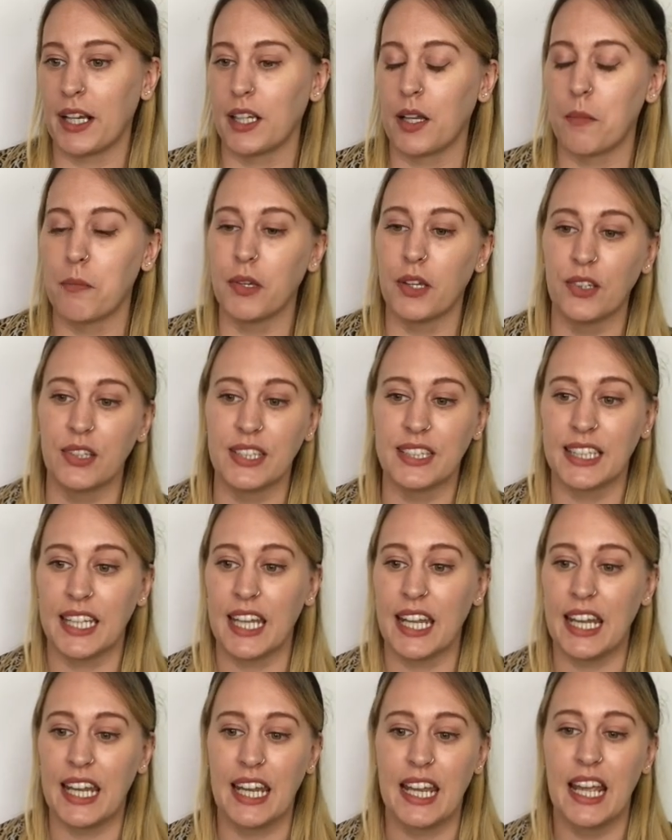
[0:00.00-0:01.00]

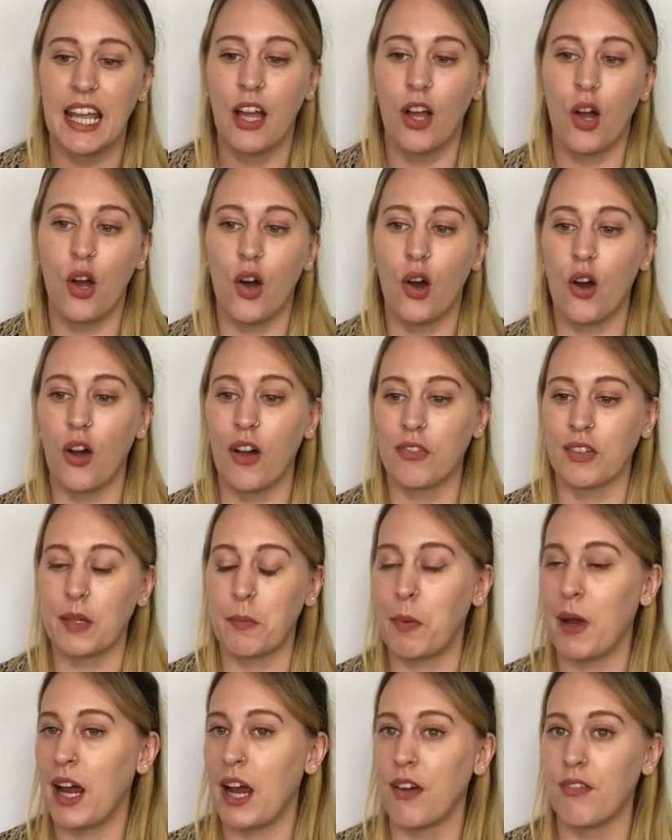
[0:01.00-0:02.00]
community or if they're
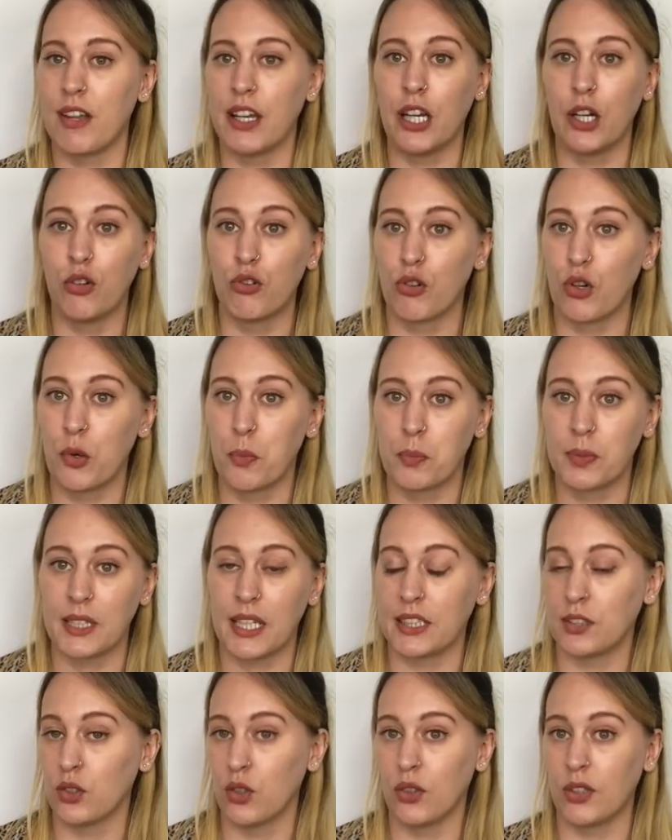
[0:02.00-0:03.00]
part of any groups. I
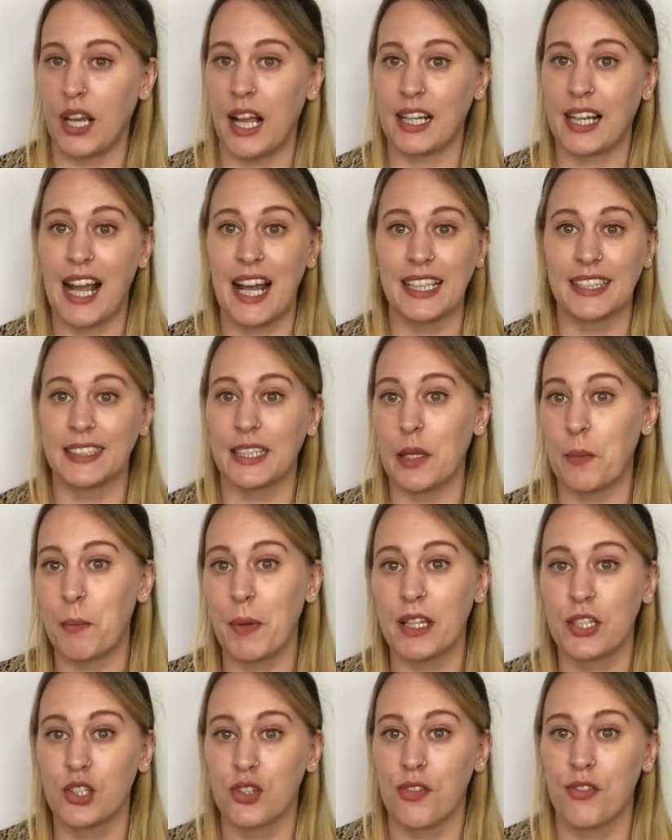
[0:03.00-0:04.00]
can't see a
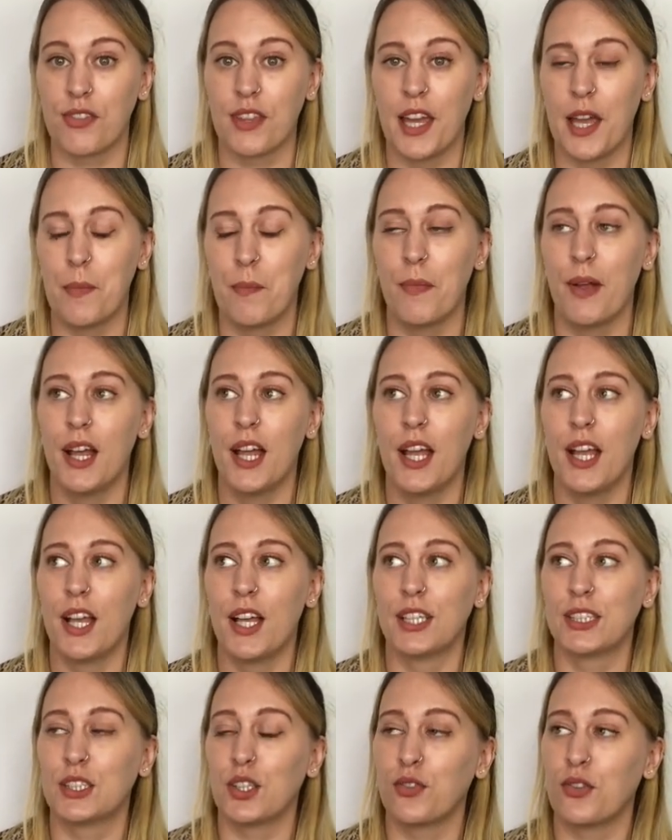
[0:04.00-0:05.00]
picture of them.
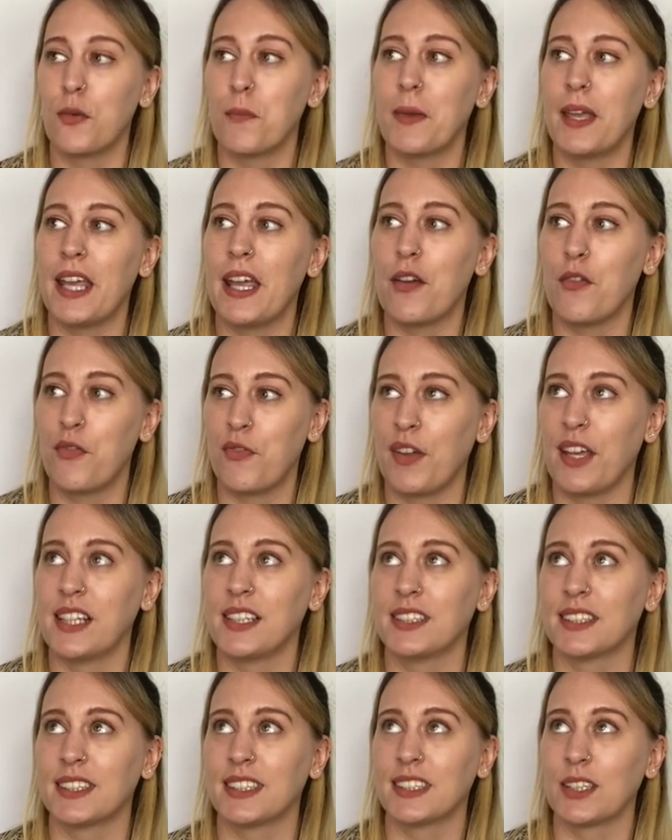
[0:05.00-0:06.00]
So for me, it
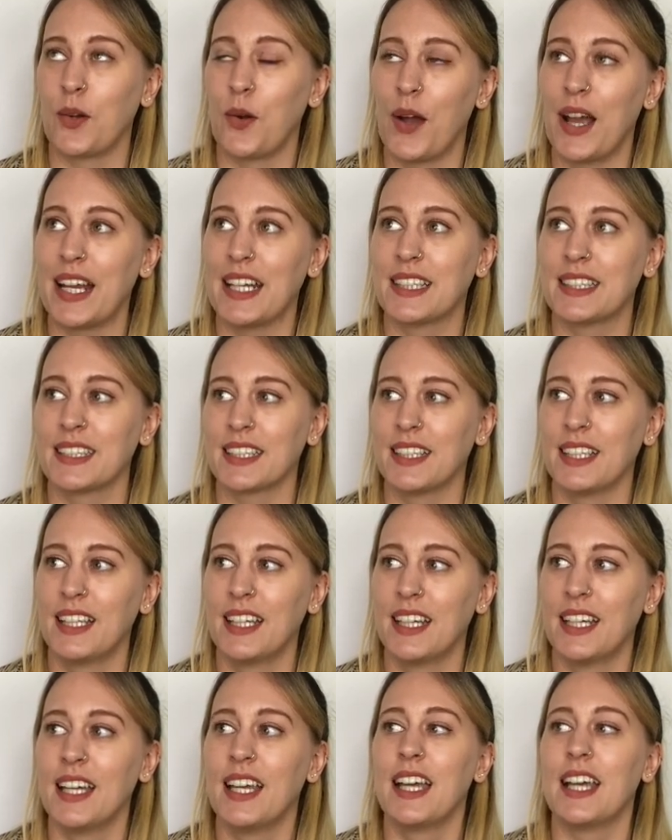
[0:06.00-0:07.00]
feels
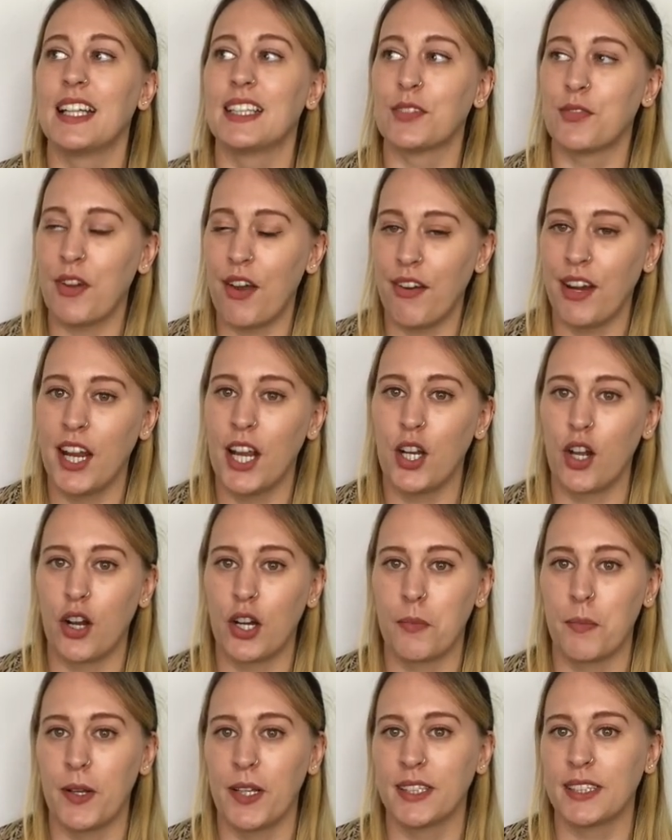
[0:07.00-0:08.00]
it's very
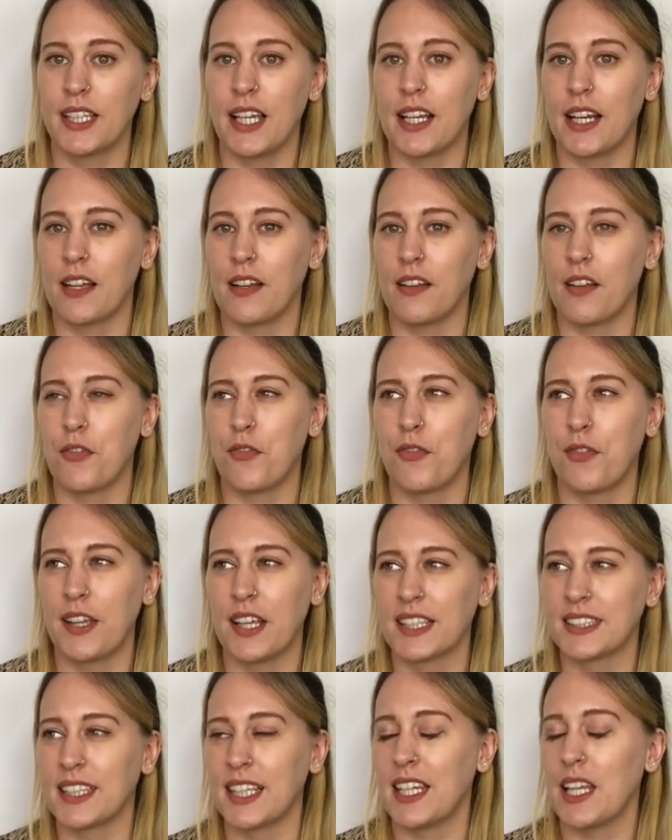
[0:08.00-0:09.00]
anonymous, and it
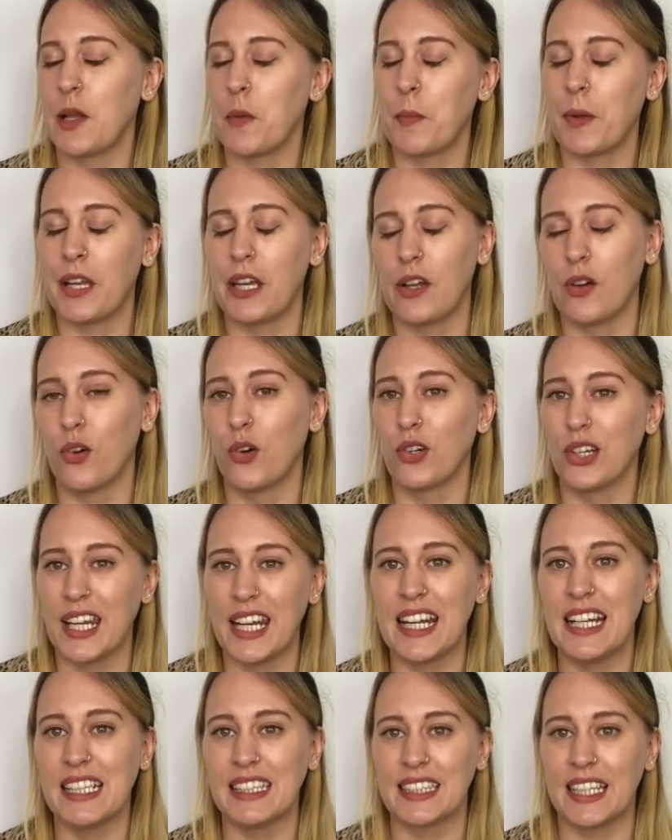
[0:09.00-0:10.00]
feels a little bit
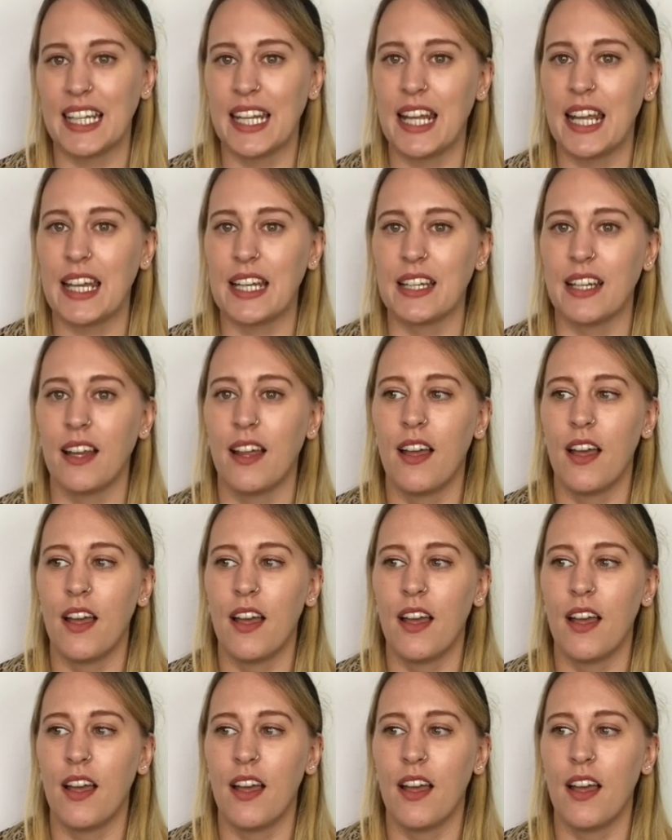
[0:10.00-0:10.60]
uneasy. And